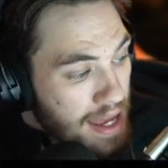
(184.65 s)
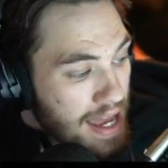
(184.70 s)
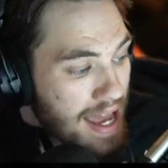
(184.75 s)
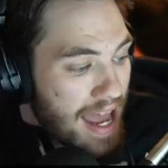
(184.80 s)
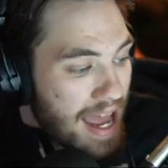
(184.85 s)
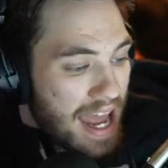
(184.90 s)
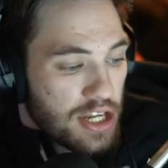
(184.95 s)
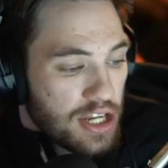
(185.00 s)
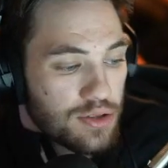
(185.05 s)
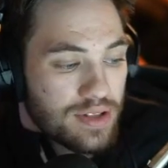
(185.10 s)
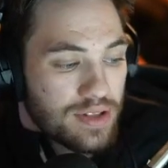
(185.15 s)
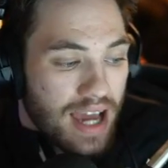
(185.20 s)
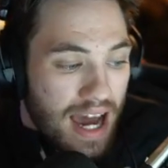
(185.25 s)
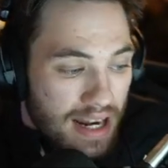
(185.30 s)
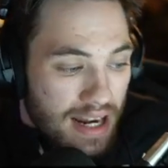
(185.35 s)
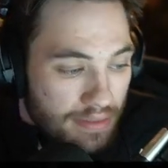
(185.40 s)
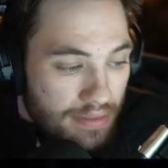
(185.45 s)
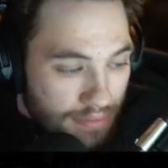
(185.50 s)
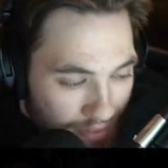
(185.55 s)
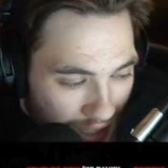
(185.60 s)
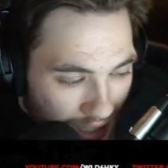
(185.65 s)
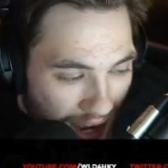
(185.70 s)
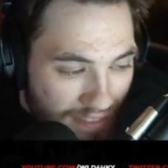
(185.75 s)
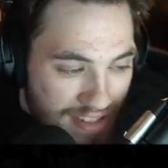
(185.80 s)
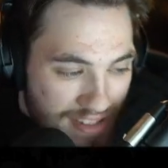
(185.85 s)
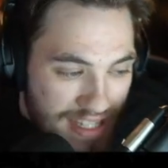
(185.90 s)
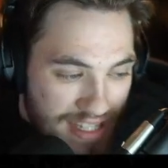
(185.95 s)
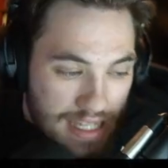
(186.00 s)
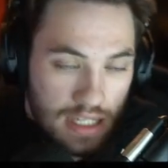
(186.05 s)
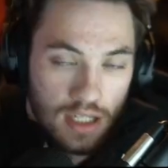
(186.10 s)
And you kind of,
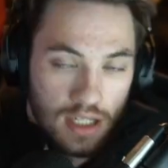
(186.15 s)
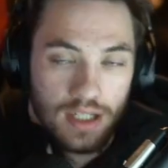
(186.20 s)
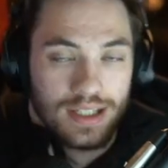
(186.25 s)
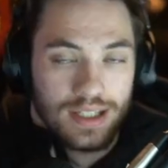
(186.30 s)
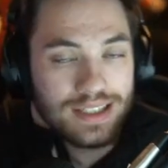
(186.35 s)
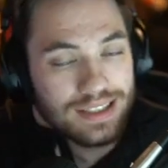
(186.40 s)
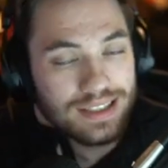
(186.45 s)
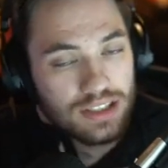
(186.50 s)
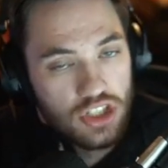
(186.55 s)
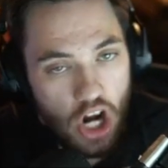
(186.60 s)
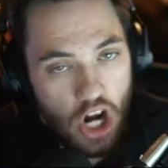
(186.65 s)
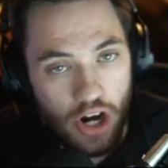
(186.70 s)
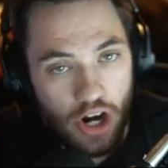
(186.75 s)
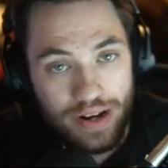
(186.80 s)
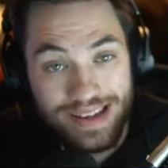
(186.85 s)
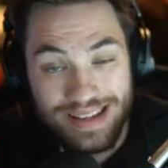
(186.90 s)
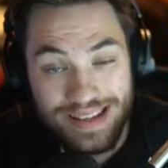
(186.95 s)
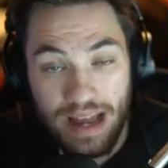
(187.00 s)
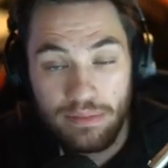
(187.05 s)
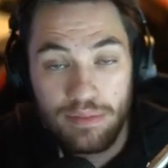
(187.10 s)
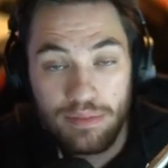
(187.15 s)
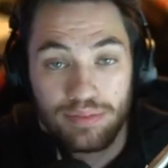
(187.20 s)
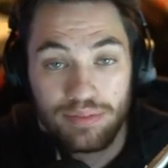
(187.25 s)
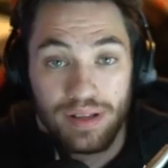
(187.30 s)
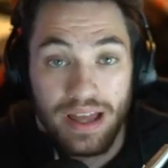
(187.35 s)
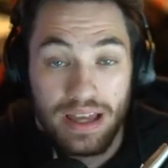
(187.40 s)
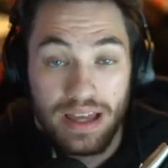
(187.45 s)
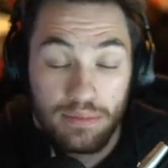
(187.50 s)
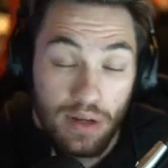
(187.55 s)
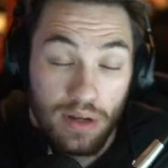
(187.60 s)
obviously, Jarry has not been
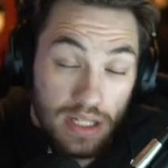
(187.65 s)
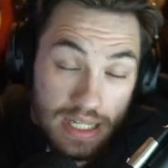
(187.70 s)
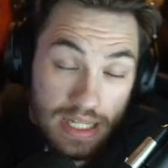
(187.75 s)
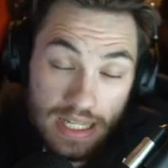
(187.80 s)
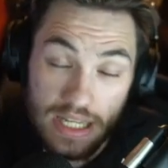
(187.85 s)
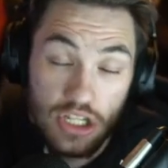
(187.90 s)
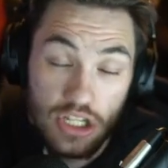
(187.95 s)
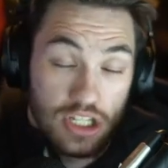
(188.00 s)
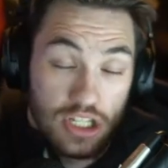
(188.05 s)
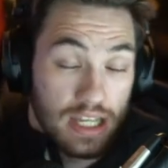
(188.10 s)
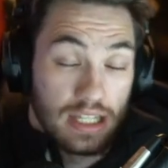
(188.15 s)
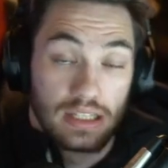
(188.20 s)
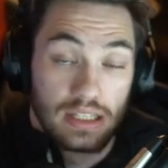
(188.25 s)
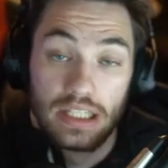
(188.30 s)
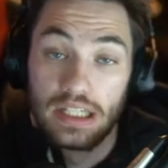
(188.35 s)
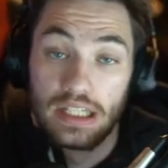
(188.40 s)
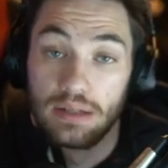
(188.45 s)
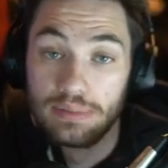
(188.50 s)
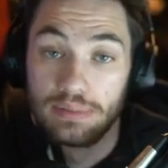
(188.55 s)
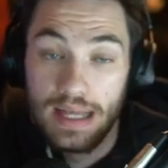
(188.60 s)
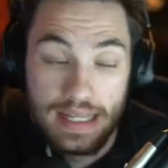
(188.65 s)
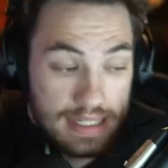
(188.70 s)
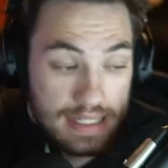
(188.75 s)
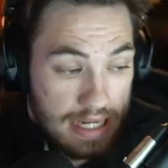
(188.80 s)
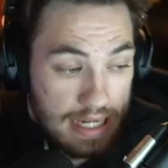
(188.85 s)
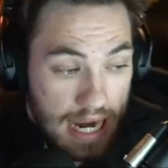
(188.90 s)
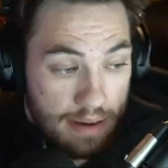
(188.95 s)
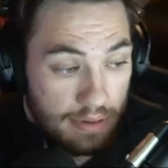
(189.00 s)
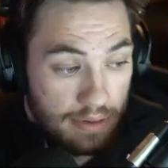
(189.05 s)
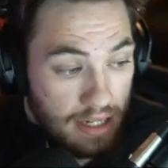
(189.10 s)
playing, but he did just get lit up last
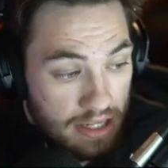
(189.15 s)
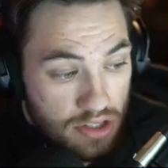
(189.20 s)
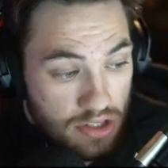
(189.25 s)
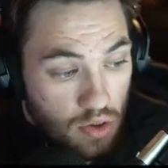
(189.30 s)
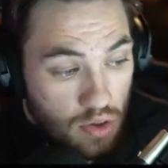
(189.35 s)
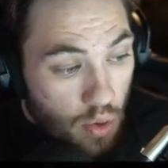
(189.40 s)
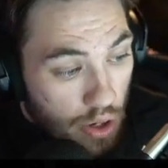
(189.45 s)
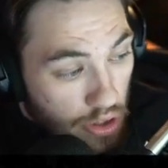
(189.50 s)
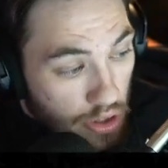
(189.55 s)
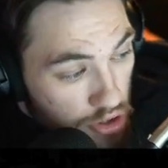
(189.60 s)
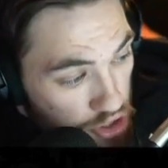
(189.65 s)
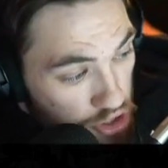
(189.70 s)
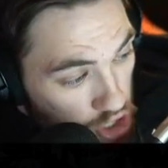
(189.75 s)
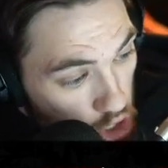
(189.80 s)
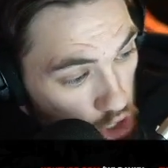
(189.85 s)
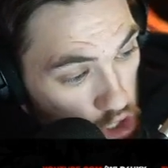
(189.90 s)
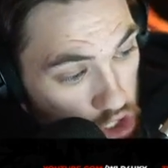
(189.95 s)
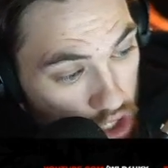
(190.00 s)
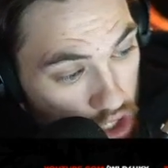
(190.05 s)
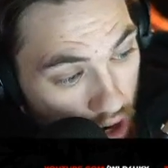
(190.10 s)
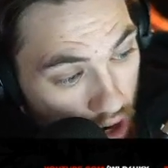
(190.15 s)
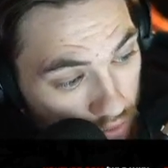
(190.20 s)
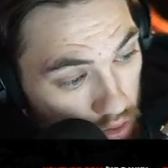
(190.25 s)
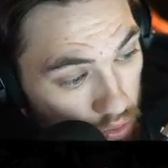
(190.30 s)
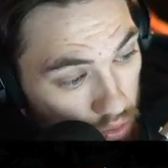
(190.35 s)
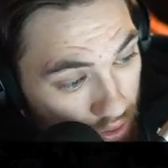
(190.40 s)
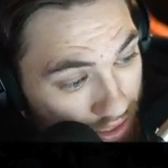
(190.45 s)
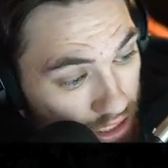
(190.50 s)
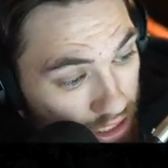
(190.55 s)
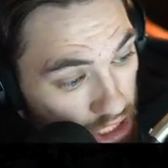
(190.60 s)
game against the Oilers, so you never
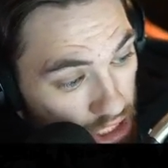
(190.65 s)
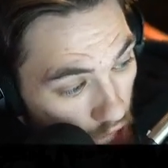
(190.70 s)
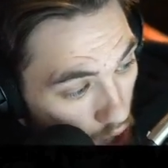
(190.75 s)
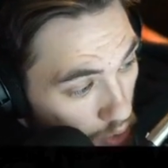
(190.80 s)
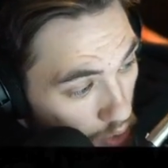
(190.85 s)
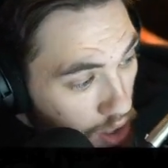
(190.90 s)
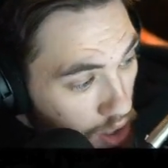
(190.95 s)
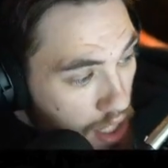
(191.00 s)
really know.